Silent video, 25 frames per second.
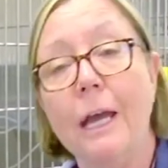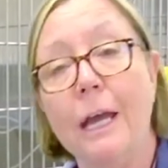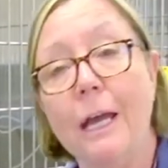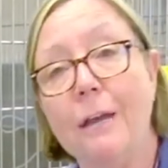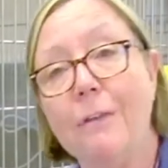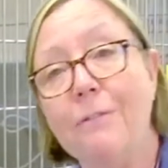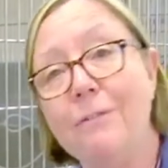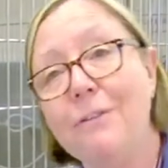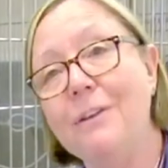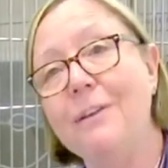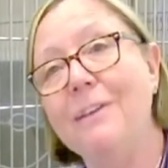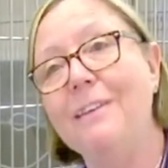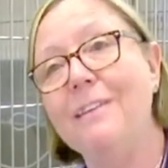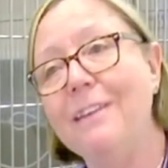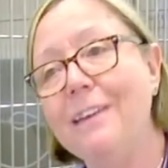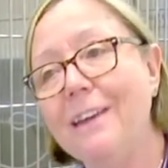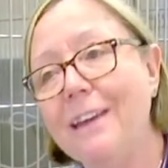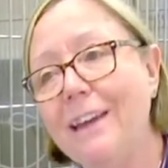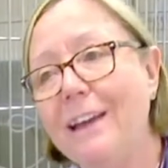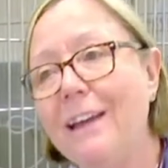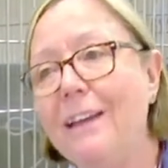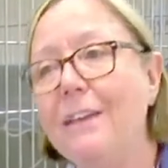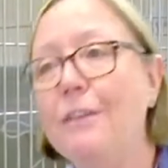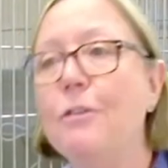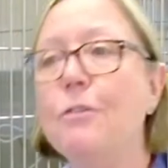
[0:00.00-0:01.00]
And if you
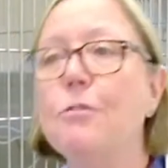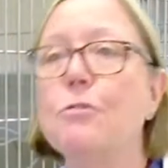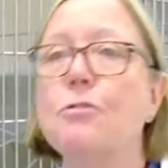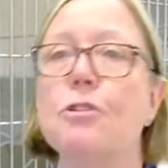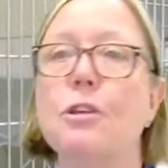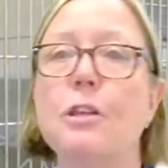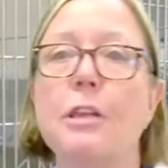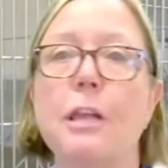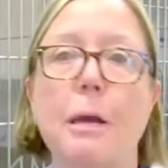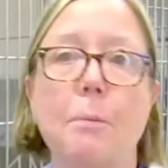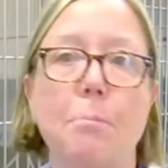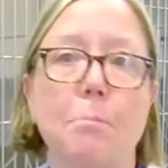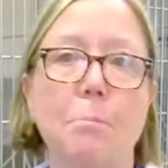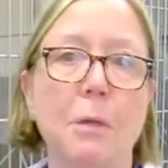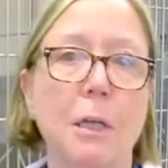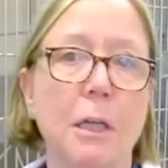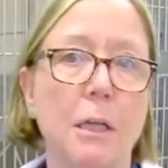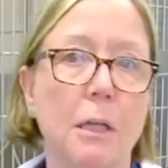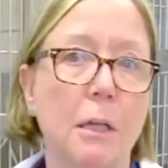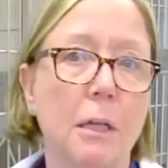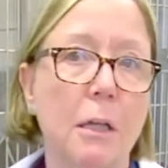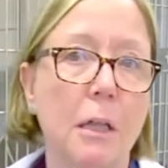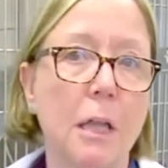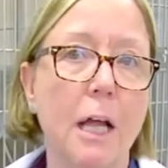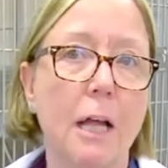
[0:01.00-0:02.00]
did, usually that
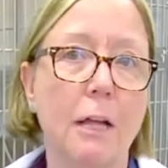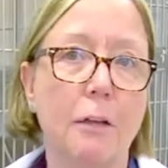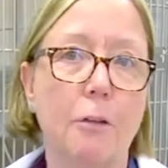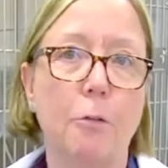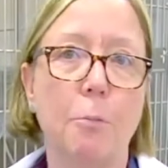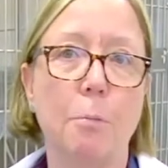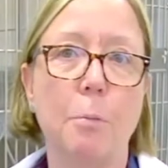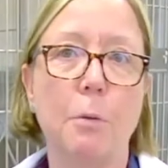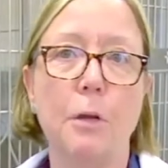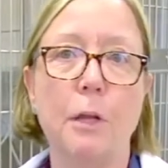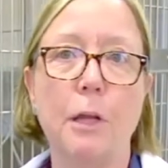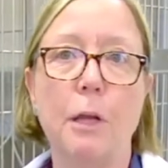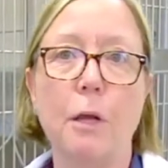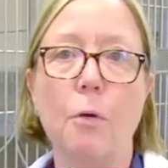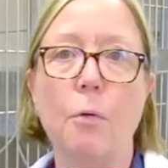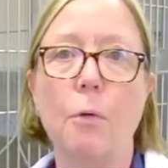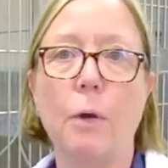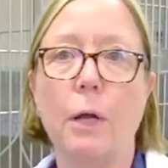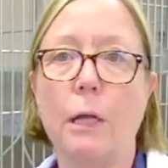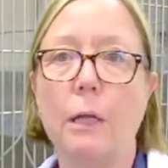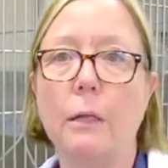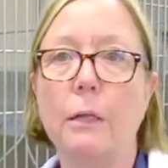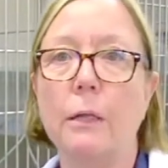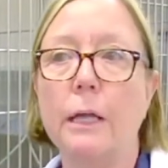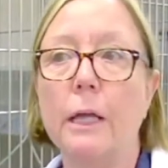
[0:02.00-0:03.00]
blood clots pretty
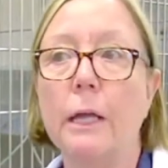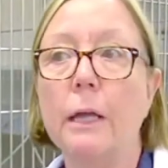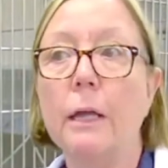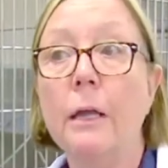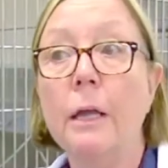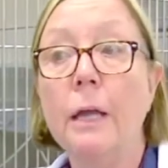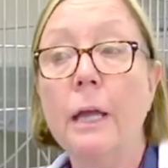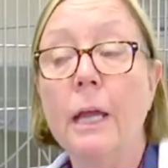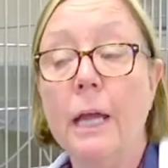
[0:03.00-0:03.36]
quickly.